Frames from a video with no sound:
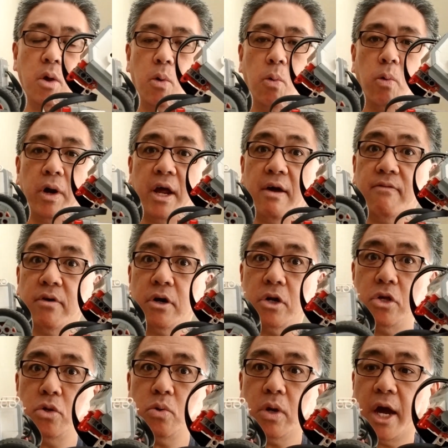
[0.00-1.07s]
whatever
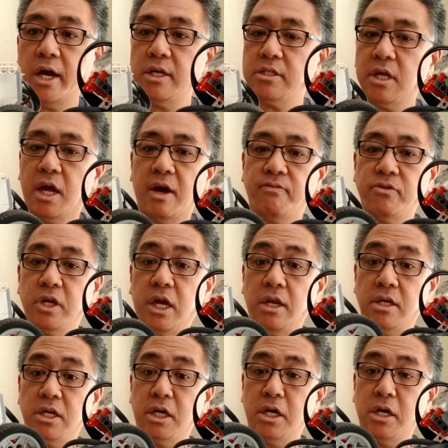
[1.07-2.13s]
you guys have to
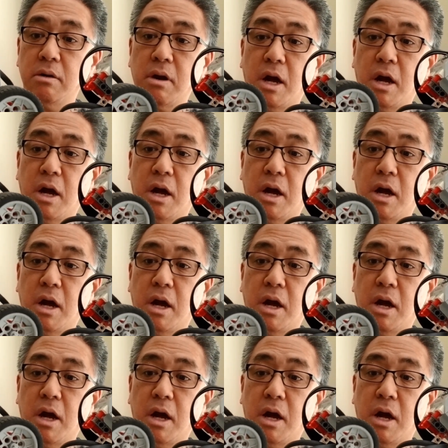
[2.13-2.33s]
get done,